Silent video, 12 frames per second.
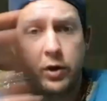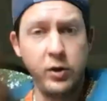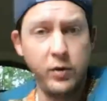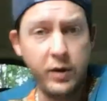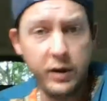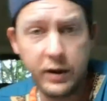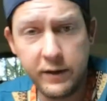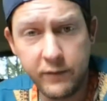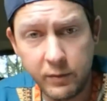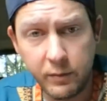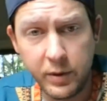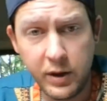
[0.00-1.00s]
you can
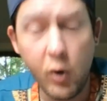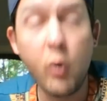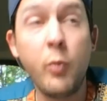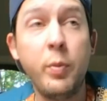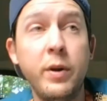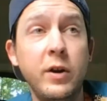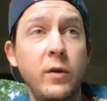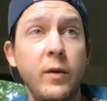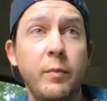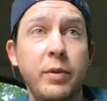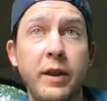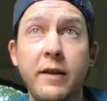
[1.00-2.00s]
even be open
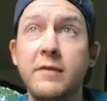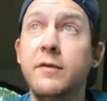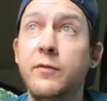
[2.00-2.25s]
to a place of